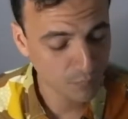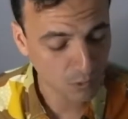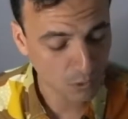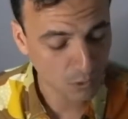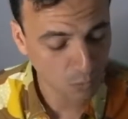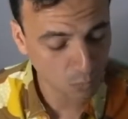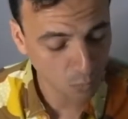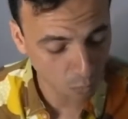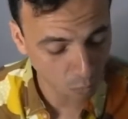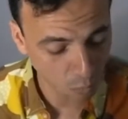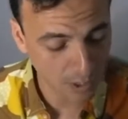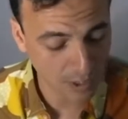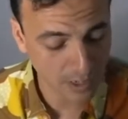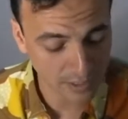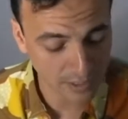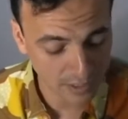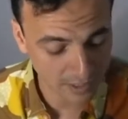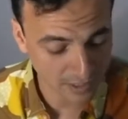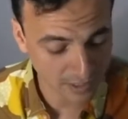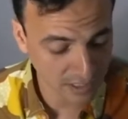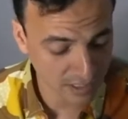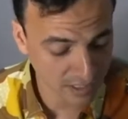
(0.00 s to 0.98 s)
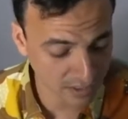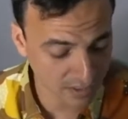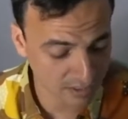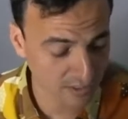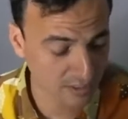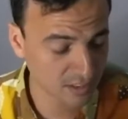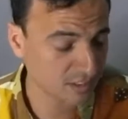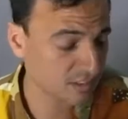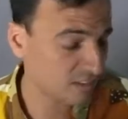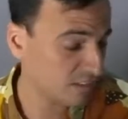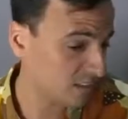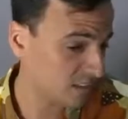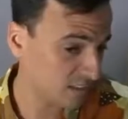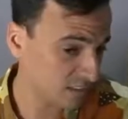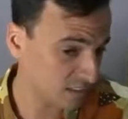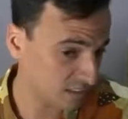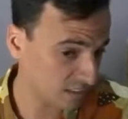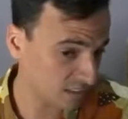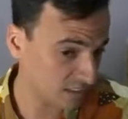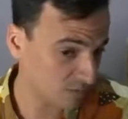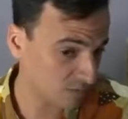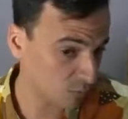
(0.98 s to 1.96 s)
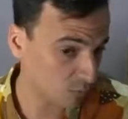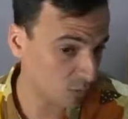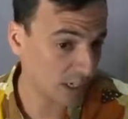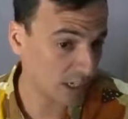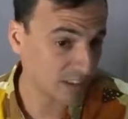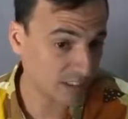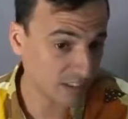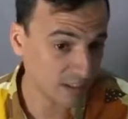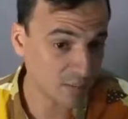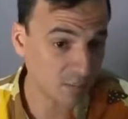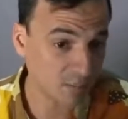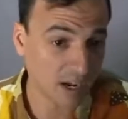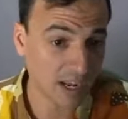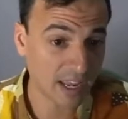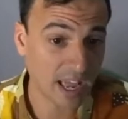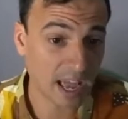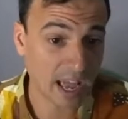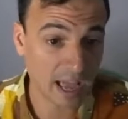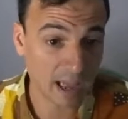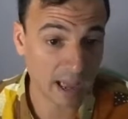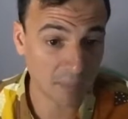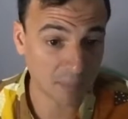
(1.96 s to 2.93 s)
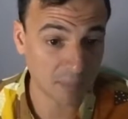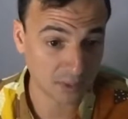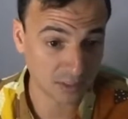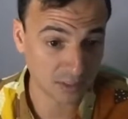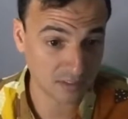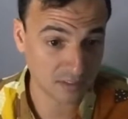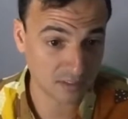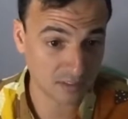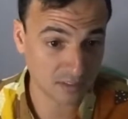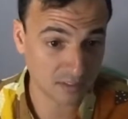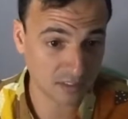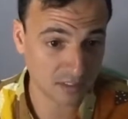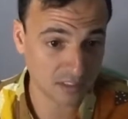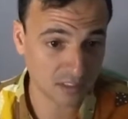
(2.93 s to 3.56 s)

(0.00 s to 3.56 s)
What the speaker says: where I think there is what I think might happen.